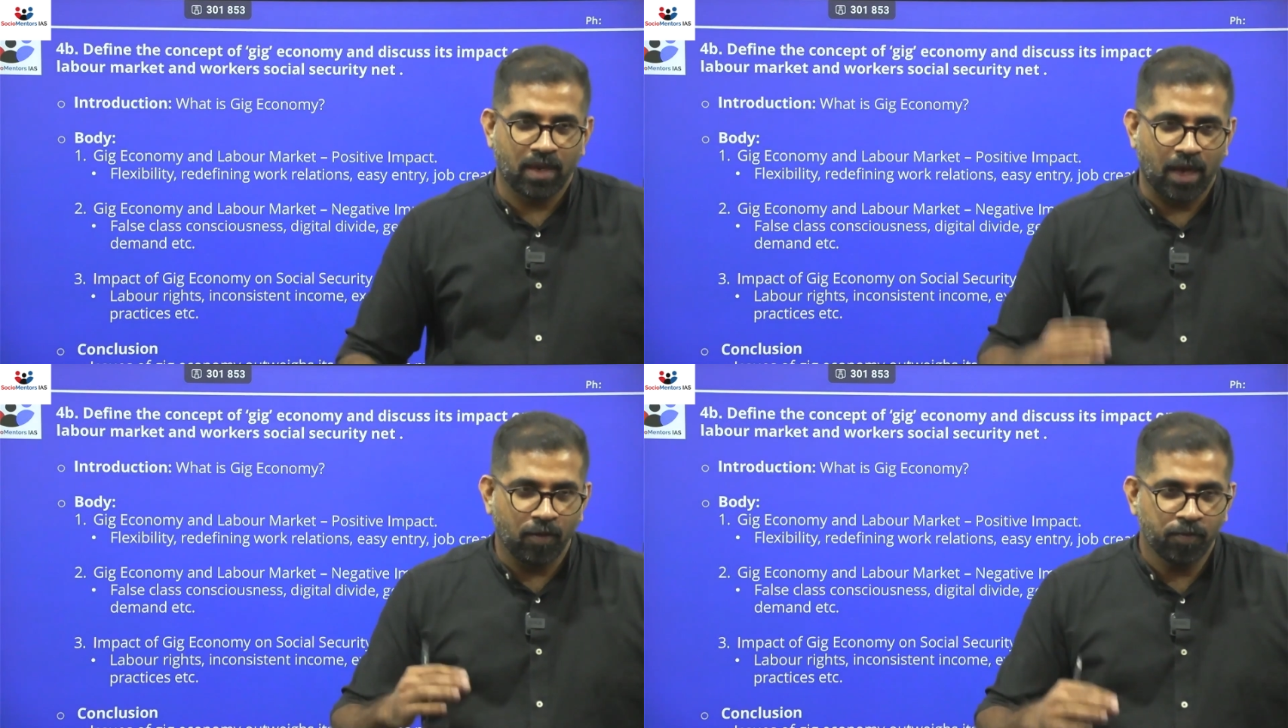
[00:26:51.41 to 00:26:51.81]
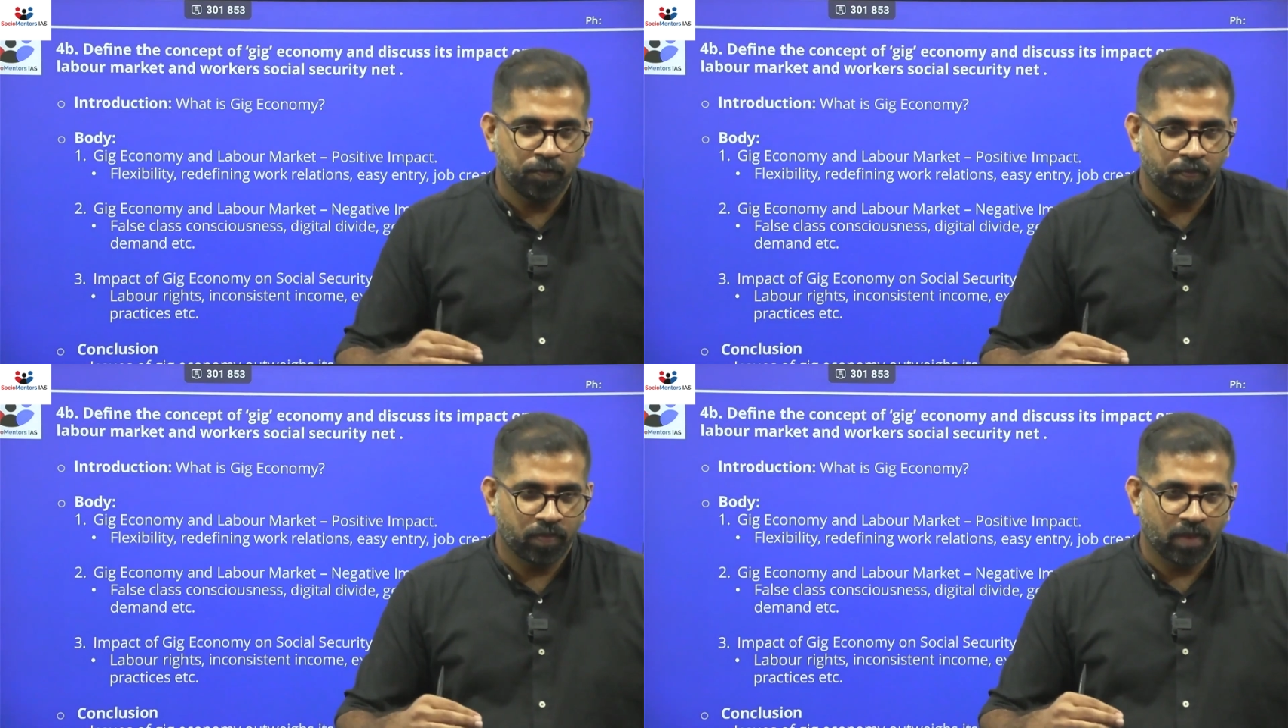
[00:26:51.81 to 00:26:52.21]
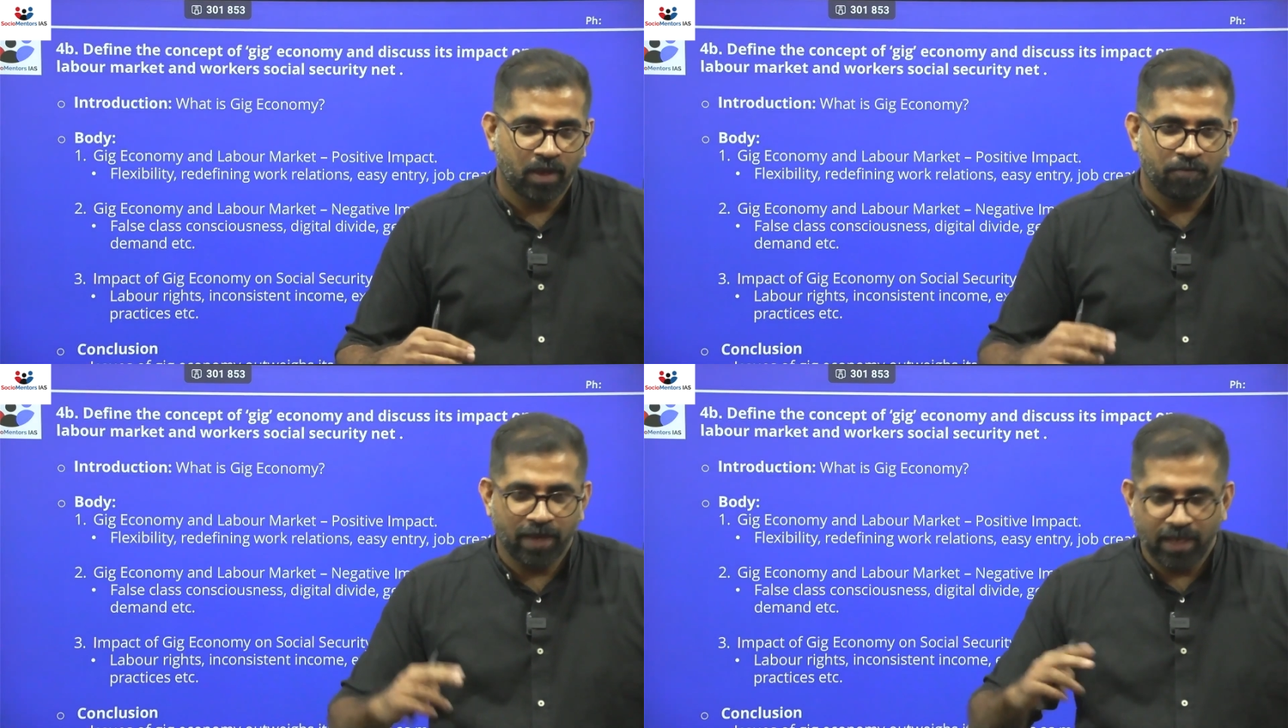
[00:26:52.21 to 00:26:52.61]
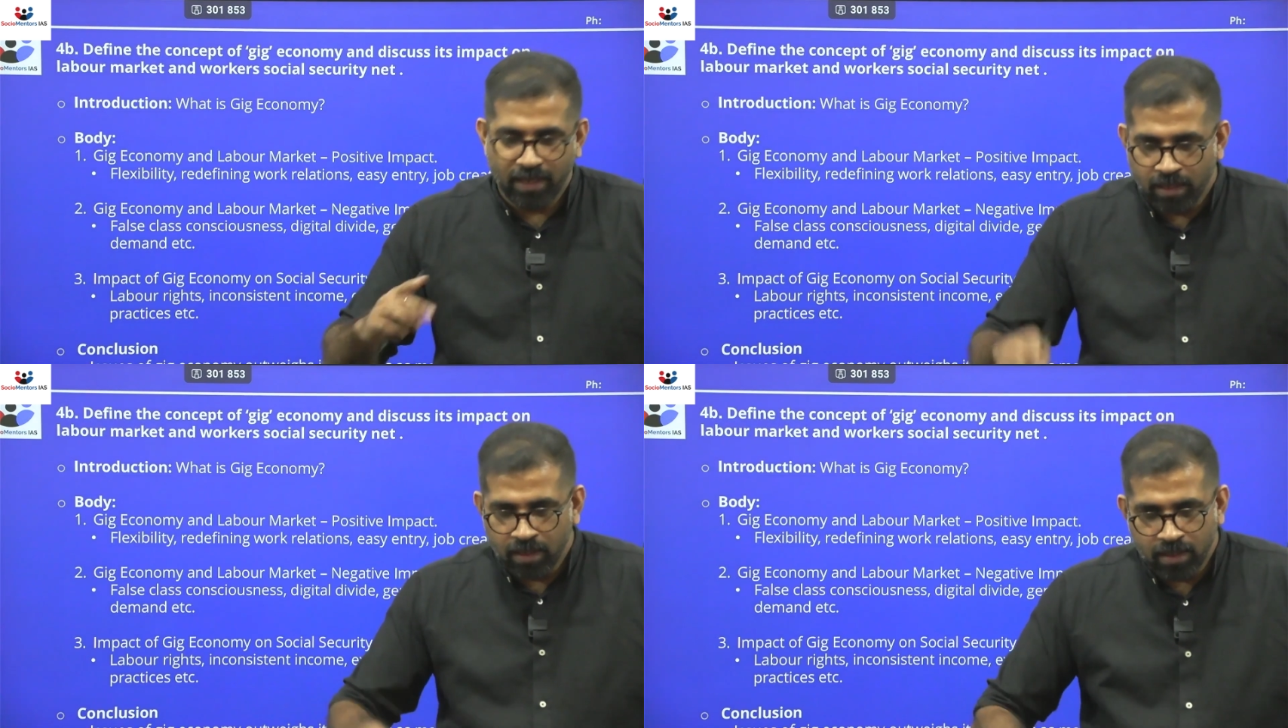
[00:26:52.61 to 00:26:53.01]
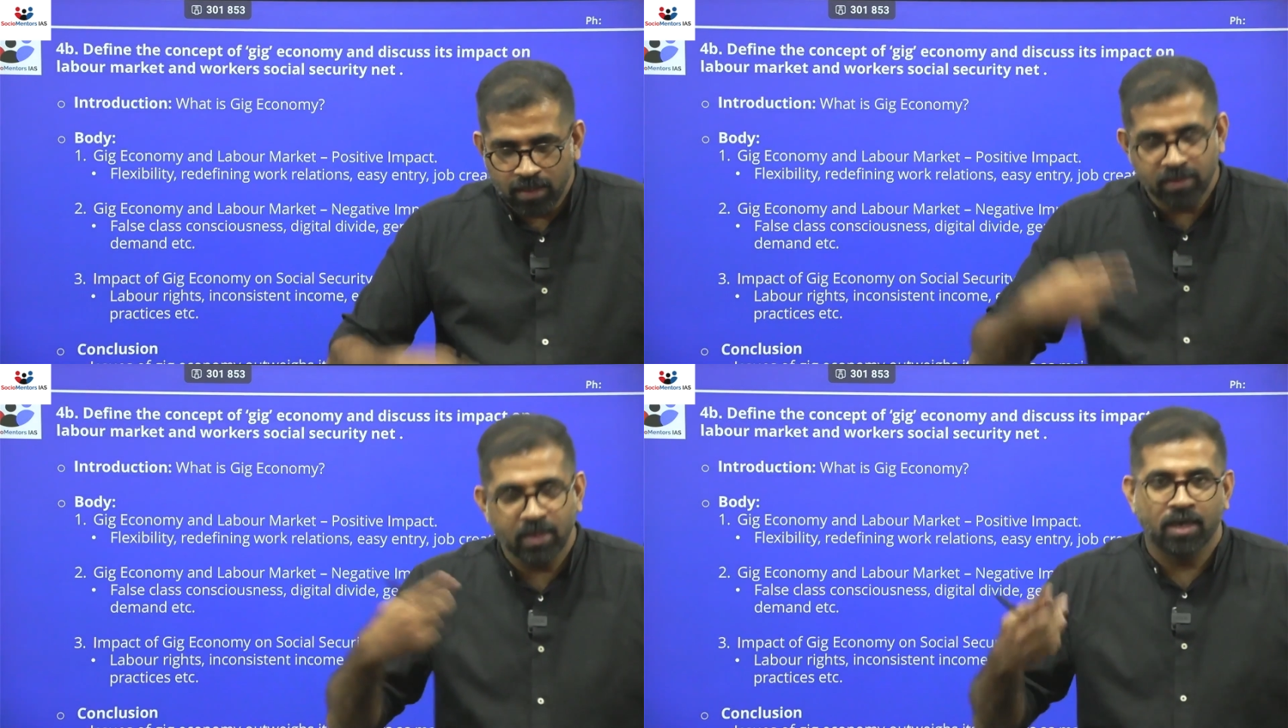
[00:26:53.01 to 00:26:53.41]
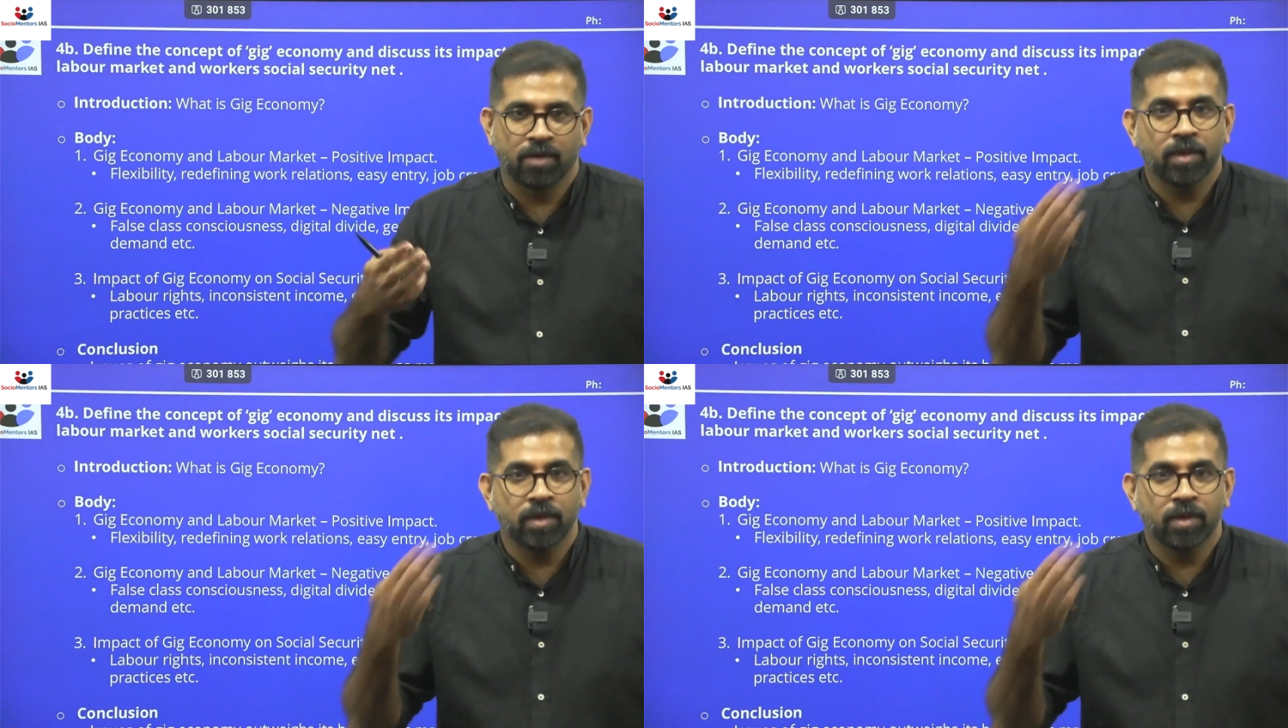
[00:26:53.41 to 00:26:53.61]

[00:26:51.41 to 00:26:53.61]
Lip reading: Now, if I increase the content,